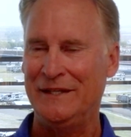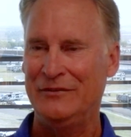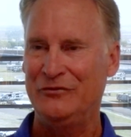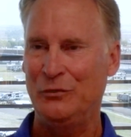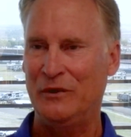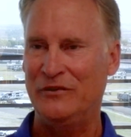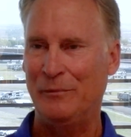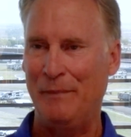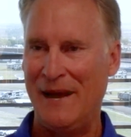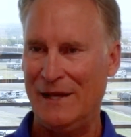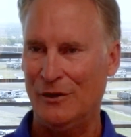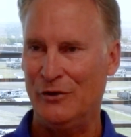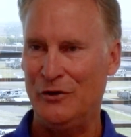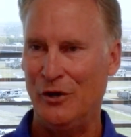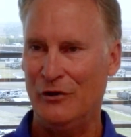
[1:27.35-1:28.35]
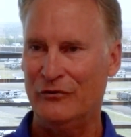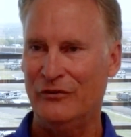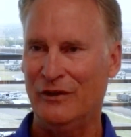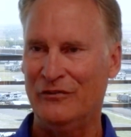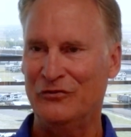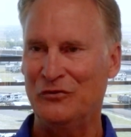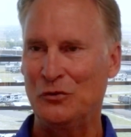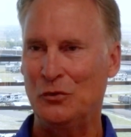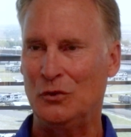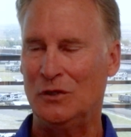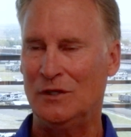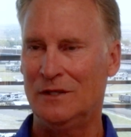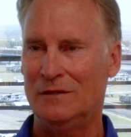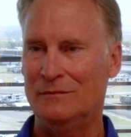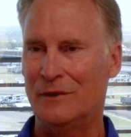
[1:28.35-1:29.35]
She went to Baylor Nursing
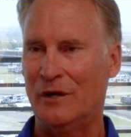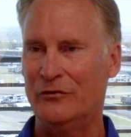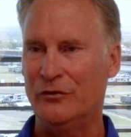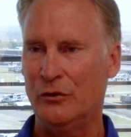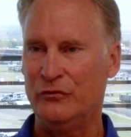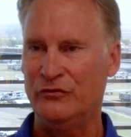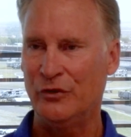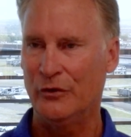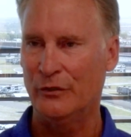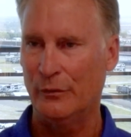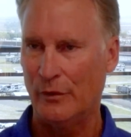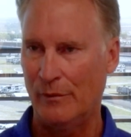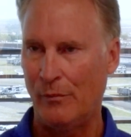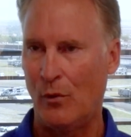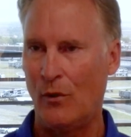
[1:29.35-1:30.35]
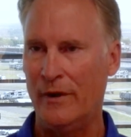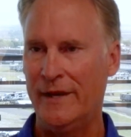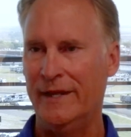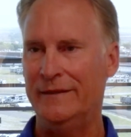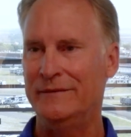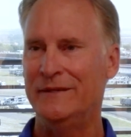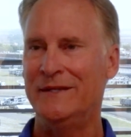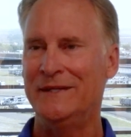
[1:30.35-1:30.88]
School. Our two children were born at